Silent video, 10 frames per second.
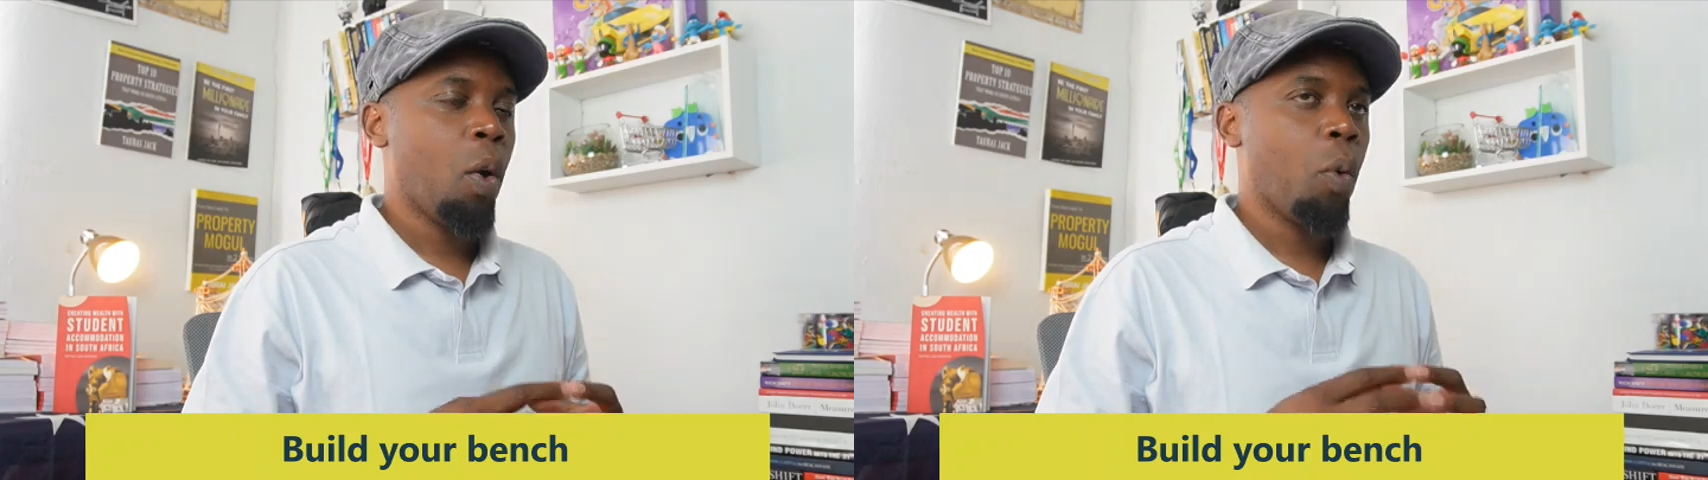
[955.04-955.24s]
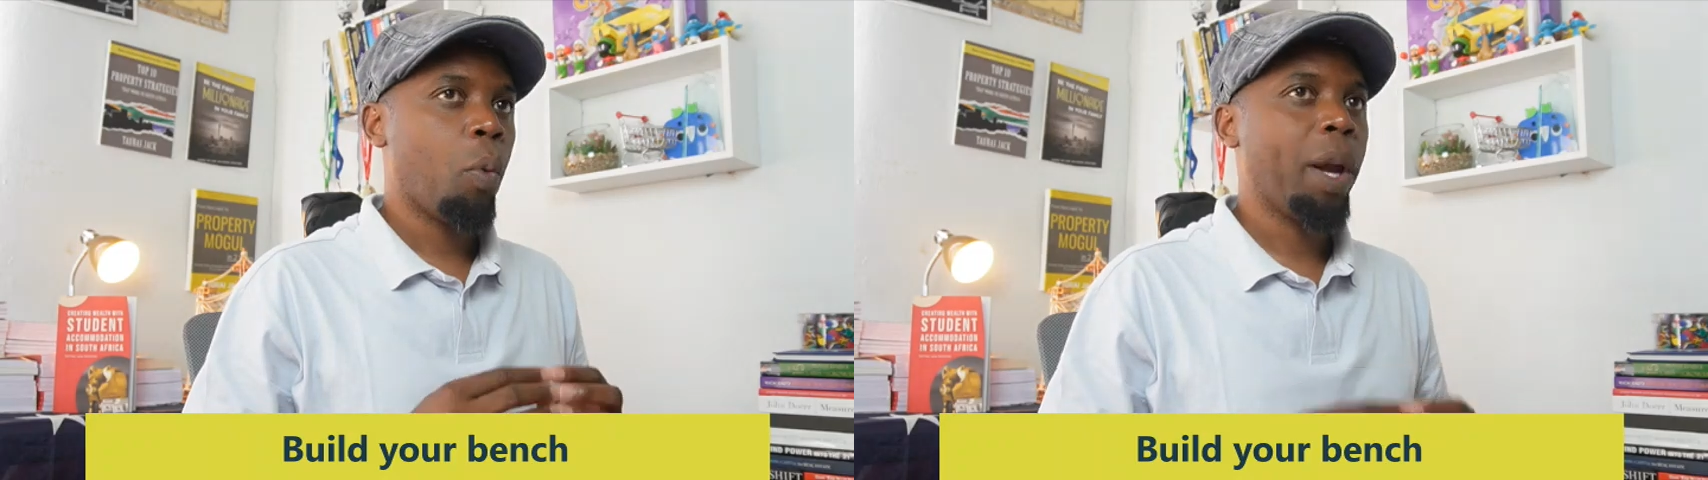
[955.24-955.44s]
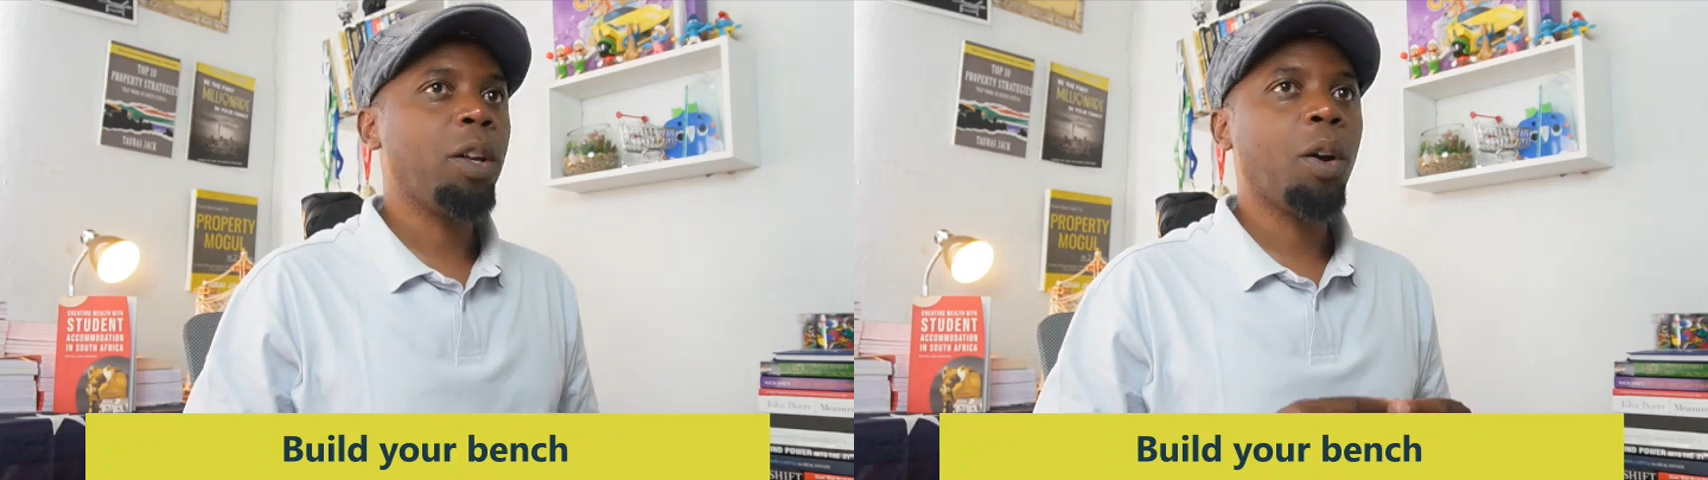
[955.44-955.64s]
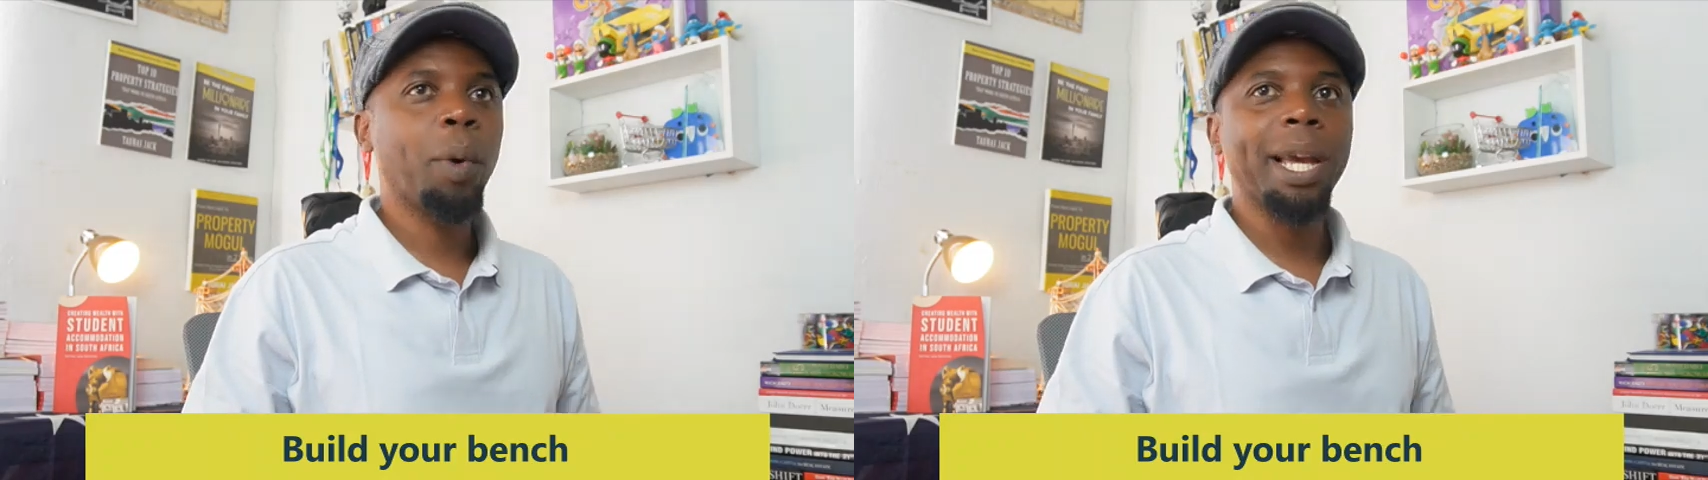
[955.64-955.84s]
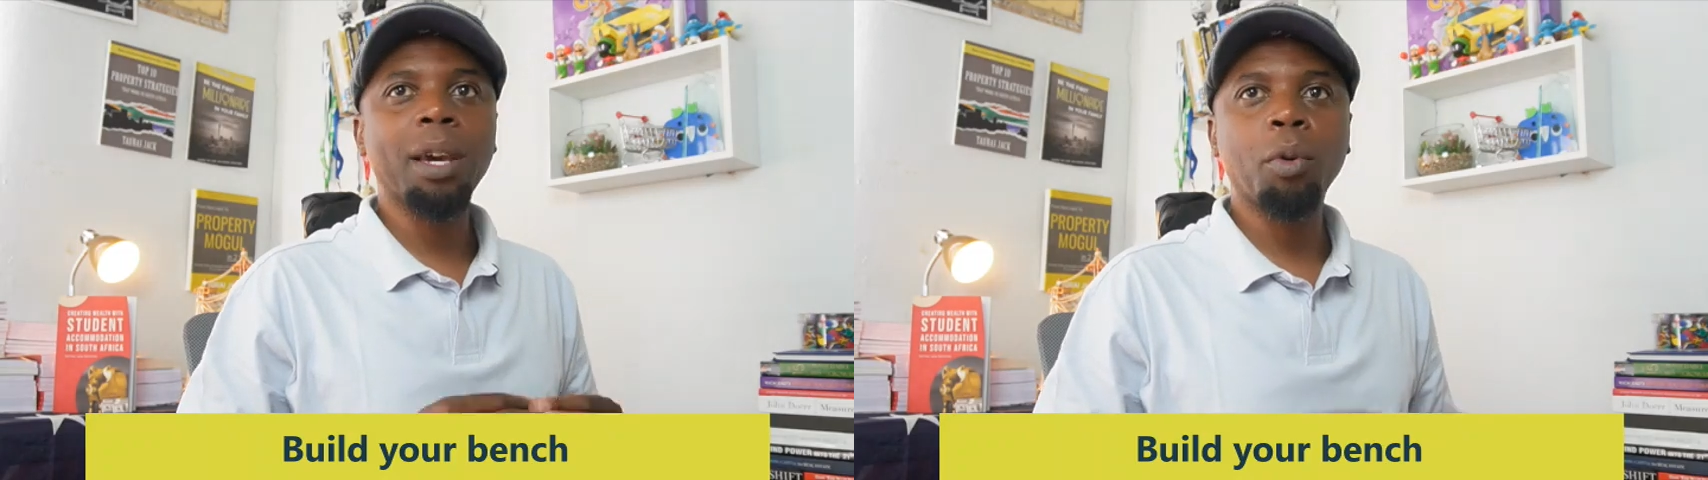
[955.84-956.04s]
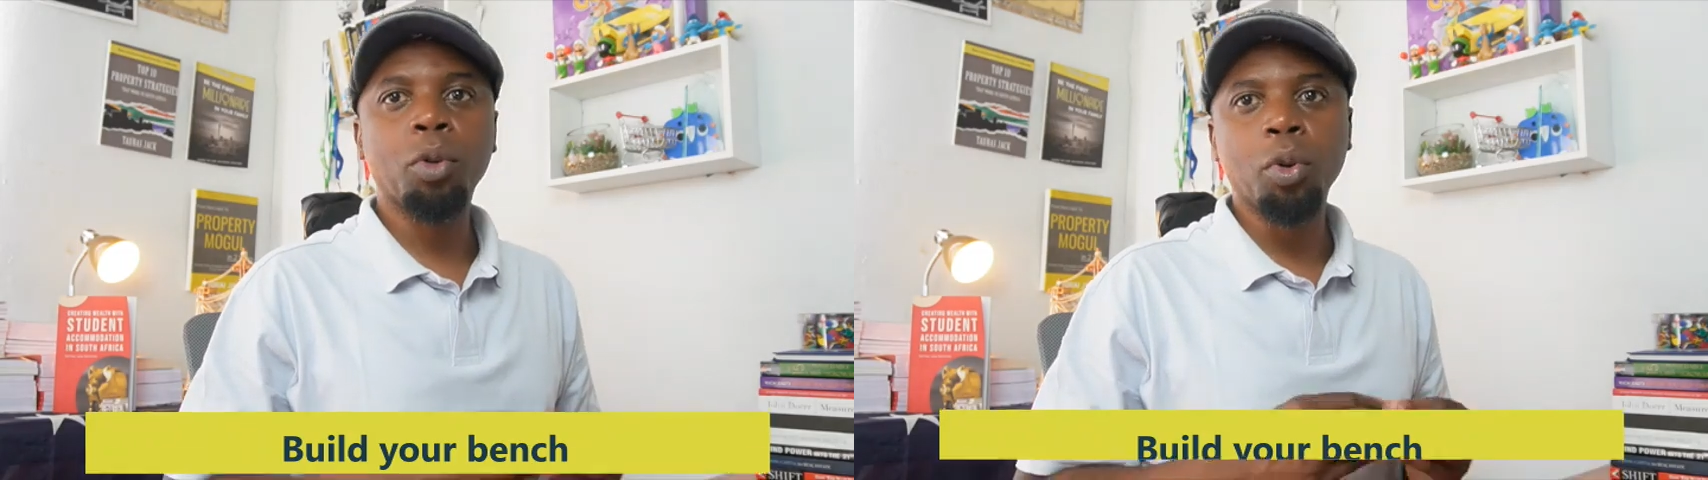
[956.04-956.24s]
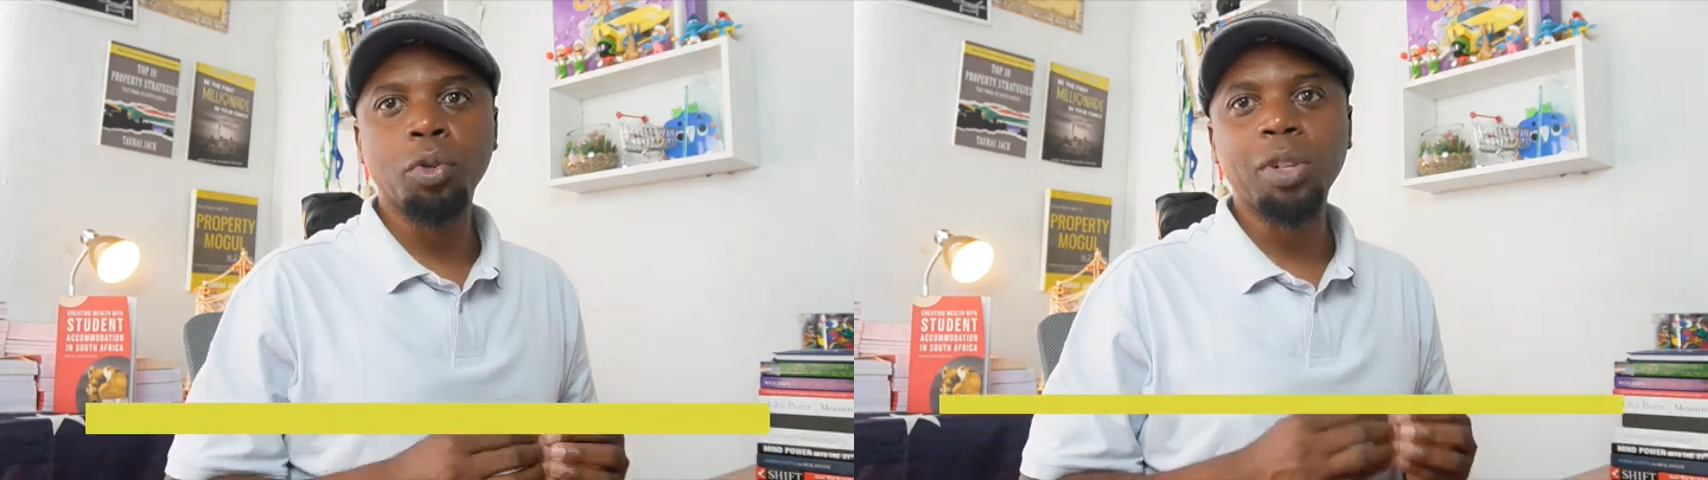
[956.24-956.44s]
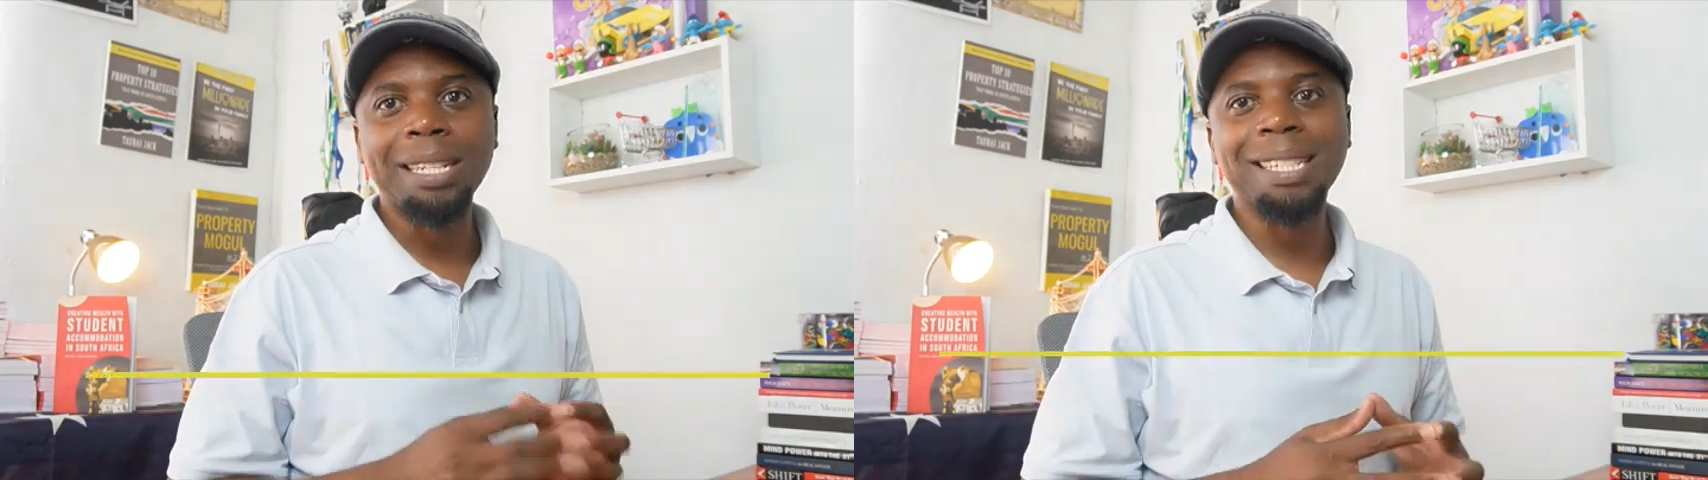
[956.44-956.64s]
When you're working with
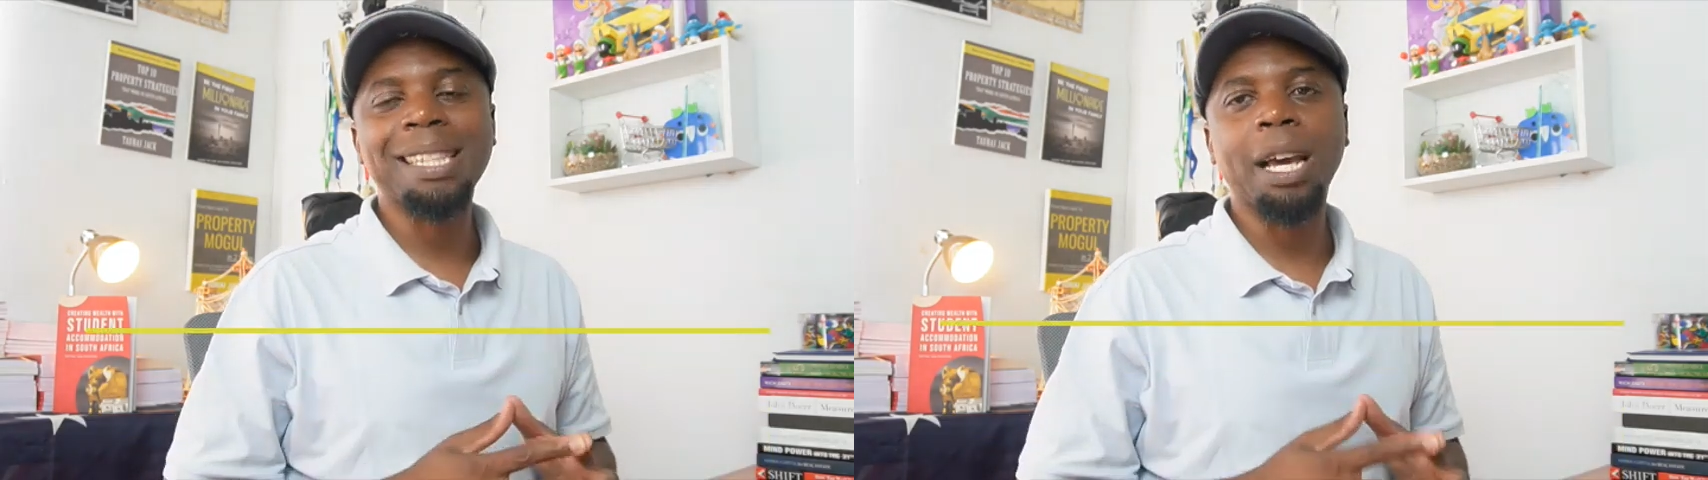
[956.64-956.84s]
contractors,